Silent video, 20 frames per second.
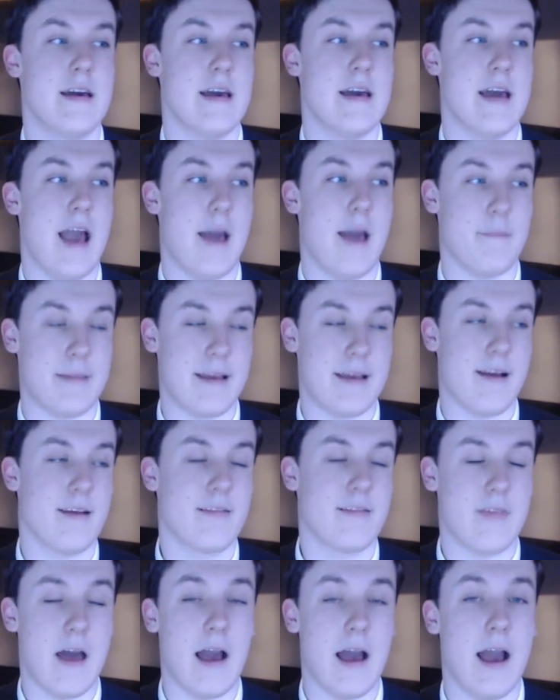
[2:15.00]
And
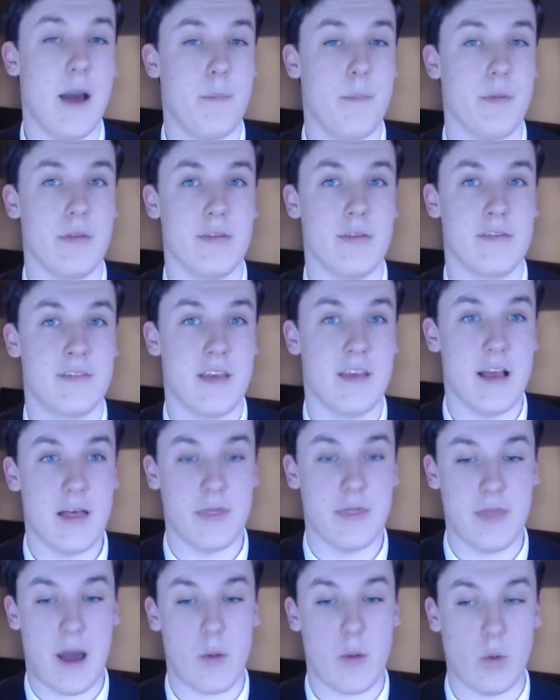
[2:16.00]
because that happens,
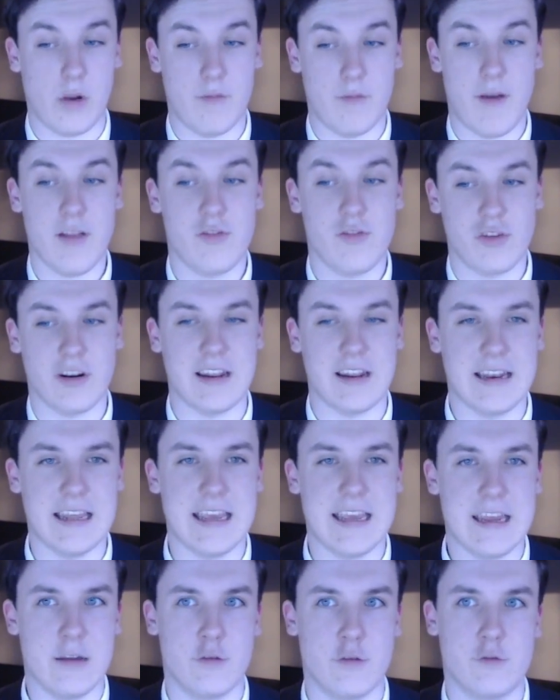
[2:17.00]
that will eventually
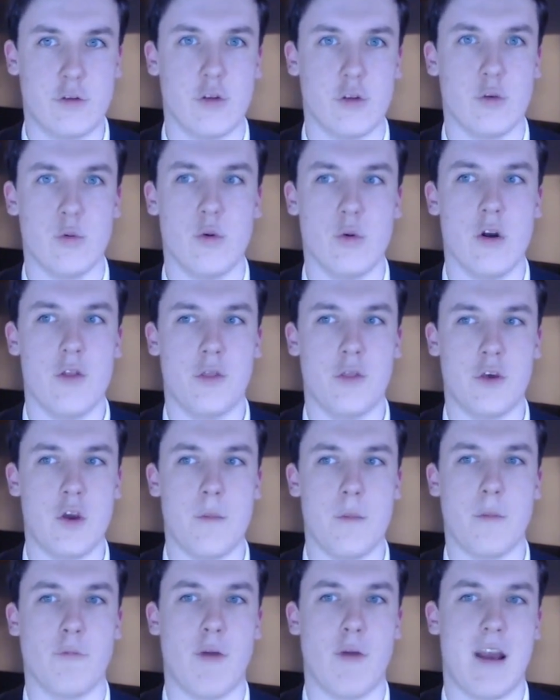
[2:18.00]
lead to the
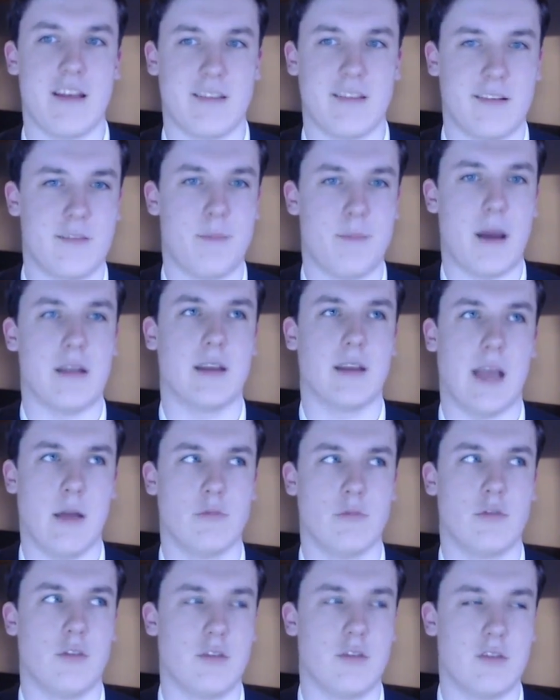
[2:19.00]
human race expanding out
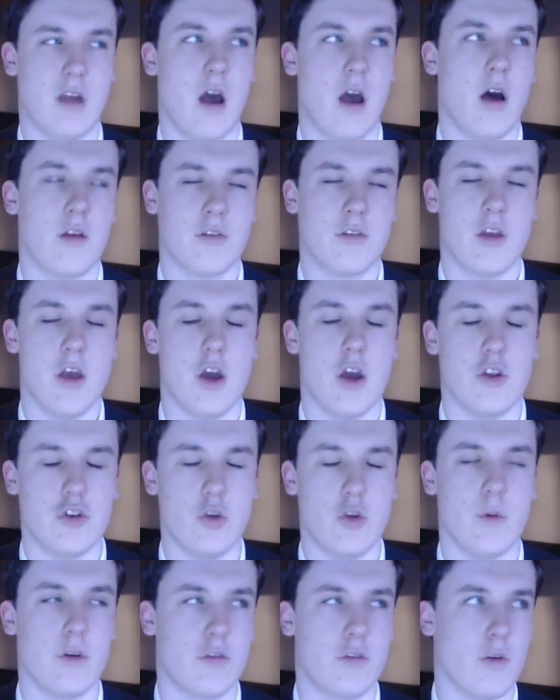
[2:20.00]
into the stars and
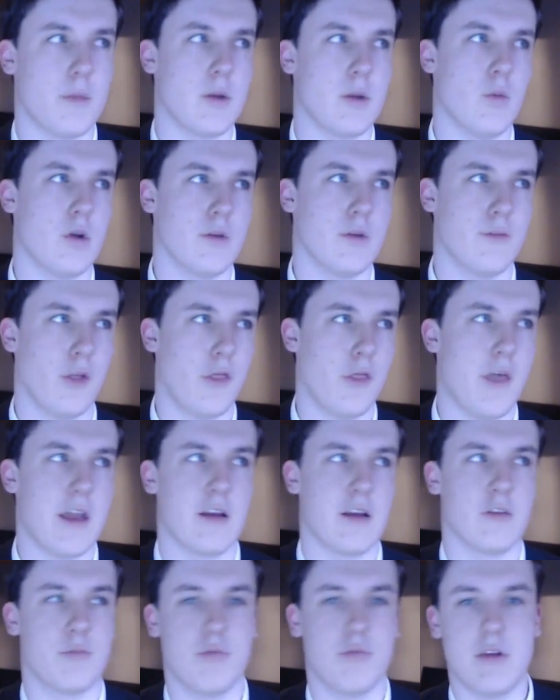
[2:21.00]
doing so many wonderful
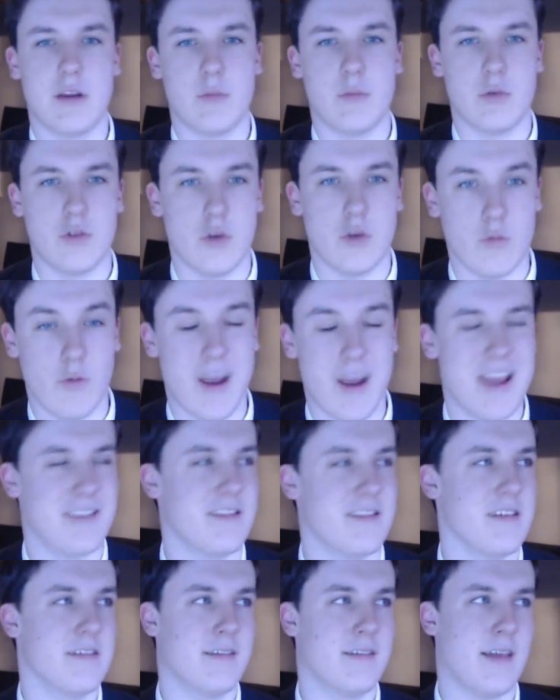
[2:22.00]
things, breeding with new
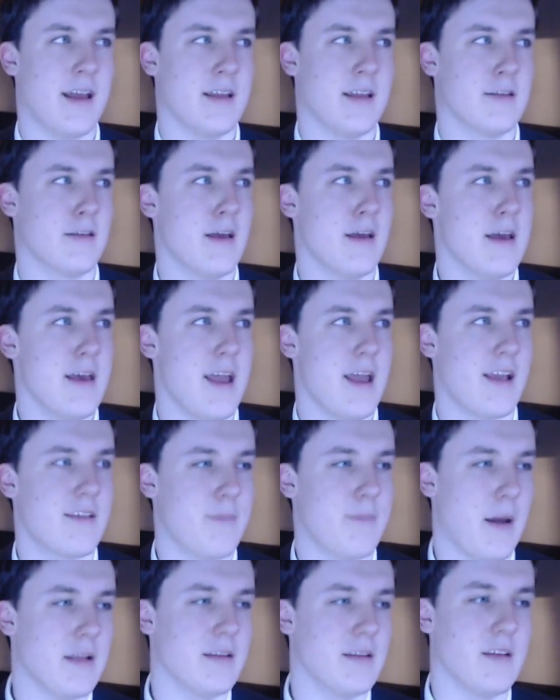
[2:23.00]
races and
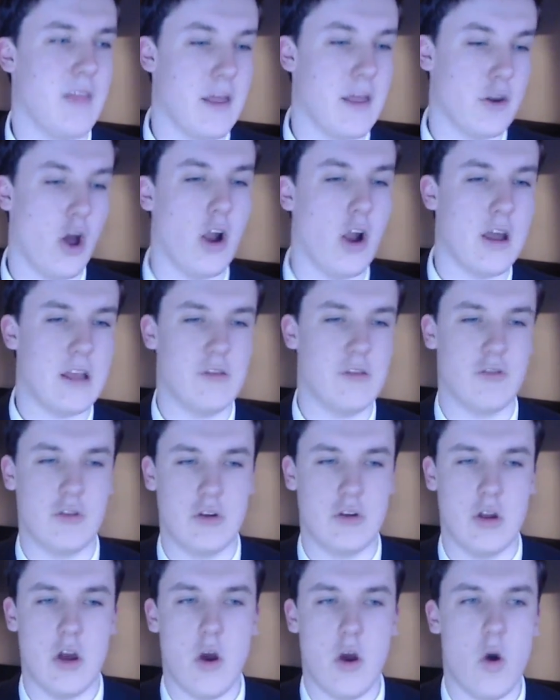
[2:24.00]
expanding their knowledge
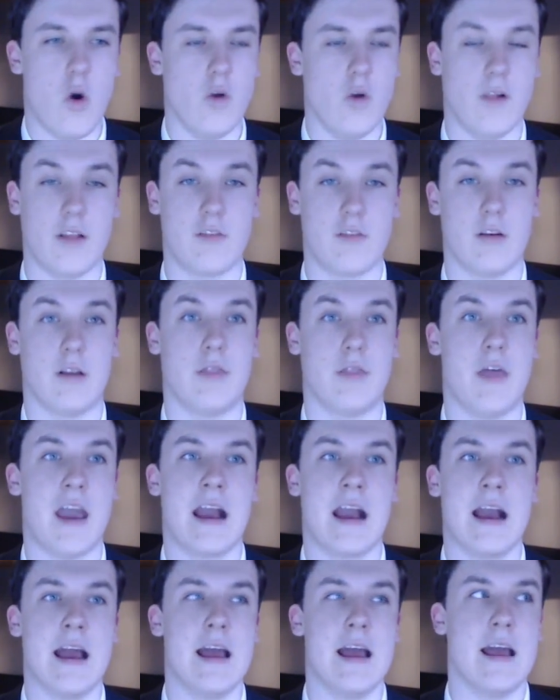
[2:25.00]
and all that sort of
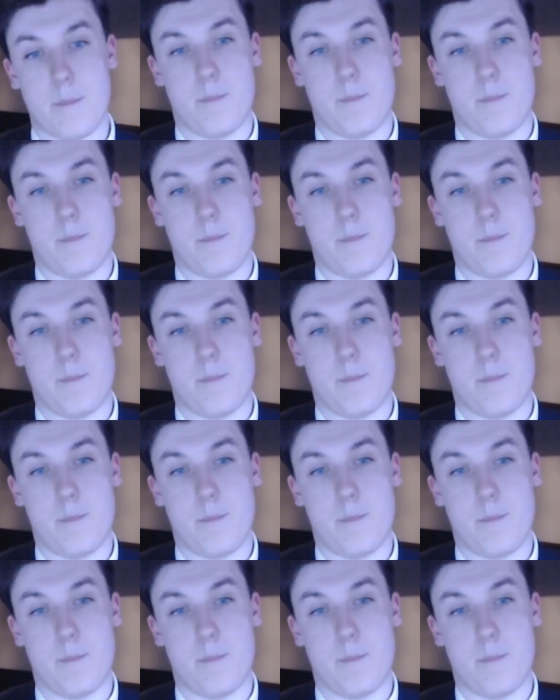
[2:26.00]
thing.